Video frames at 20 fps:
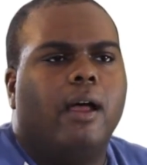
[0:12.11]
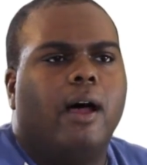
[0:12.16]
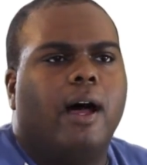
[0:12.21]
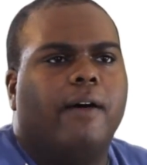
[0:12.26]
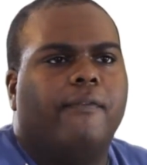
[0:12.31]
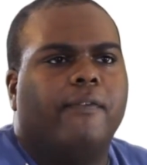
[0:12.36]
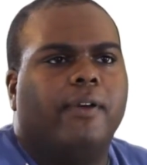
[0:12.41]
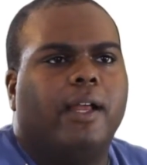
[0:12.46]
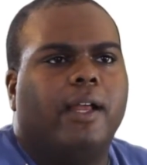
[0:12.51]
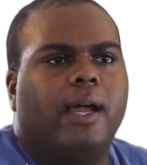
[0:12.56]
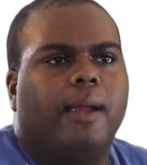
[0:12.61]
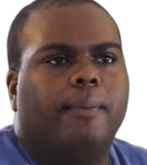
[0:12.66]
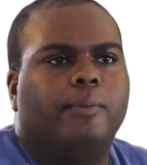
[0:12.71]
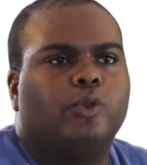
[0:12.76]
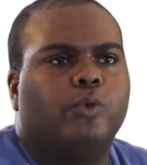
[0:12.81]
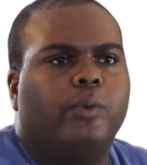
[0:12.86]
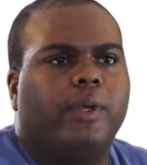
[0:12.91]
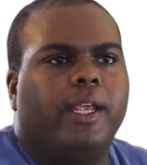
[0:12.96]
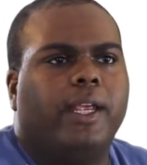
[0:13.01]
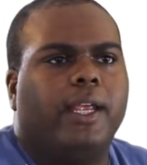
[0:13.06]

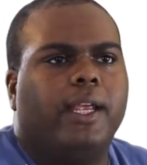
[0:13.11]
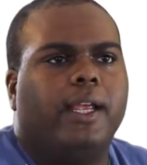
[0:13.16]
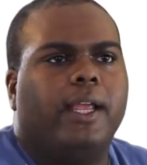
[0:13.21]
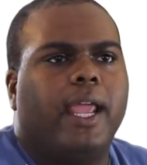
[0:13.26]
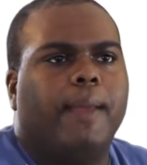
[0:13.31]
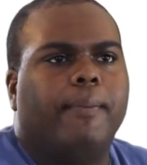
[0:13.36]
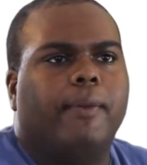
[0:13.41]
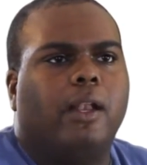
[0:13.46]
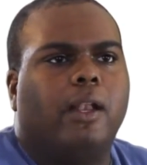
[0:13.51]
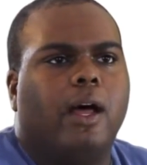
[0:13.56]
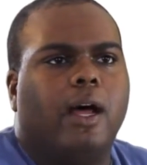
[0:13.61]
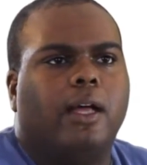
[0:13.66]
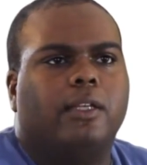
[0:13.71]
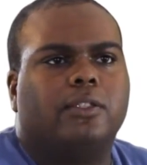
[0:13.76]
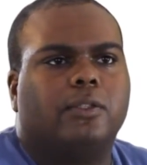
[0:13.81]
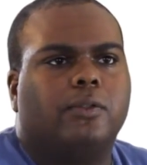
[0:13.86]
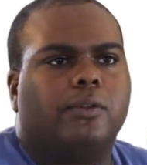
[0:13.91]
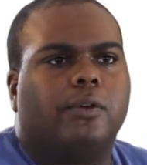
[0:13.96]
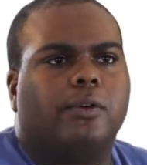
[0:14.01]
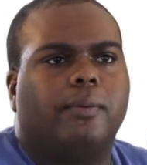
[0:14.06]
oftentimes we came to law
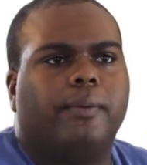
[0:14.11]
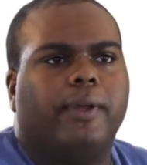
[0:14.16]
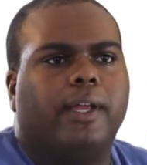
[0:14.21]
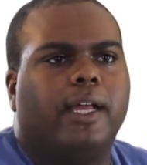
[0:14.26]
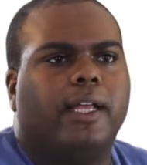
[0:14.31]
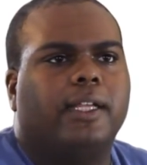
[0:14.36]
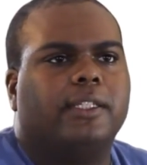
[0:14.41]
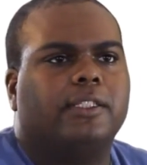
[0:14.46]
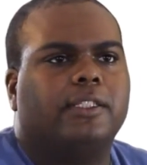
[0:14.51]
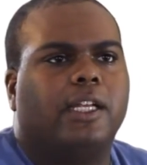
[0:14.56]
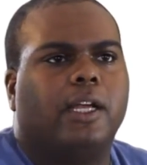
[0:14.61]
school because